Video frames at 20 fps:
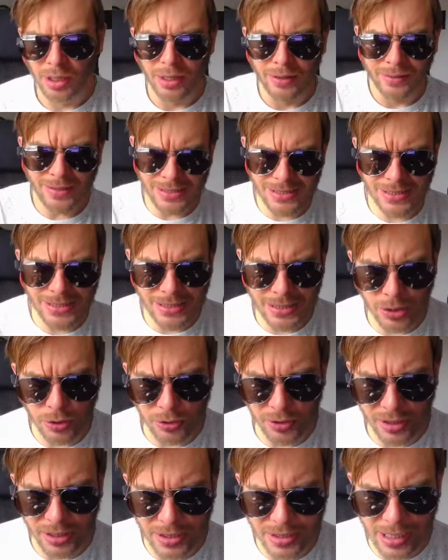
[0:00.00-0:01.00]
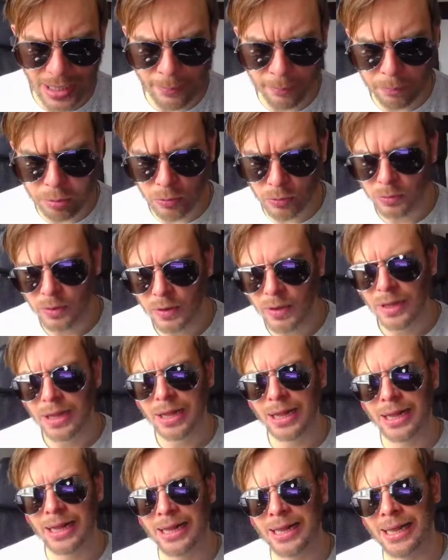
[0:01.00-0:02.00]
this is a good example
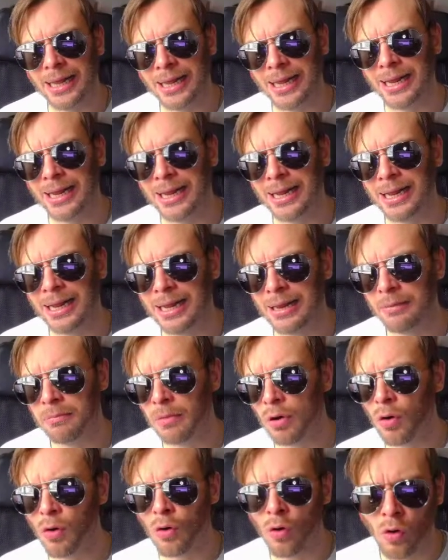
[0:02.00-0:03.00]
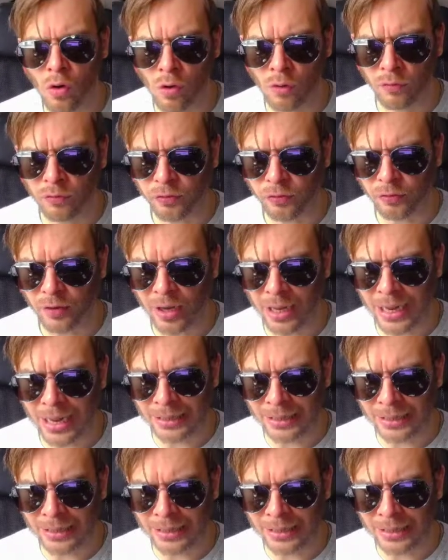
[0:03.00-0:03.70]
of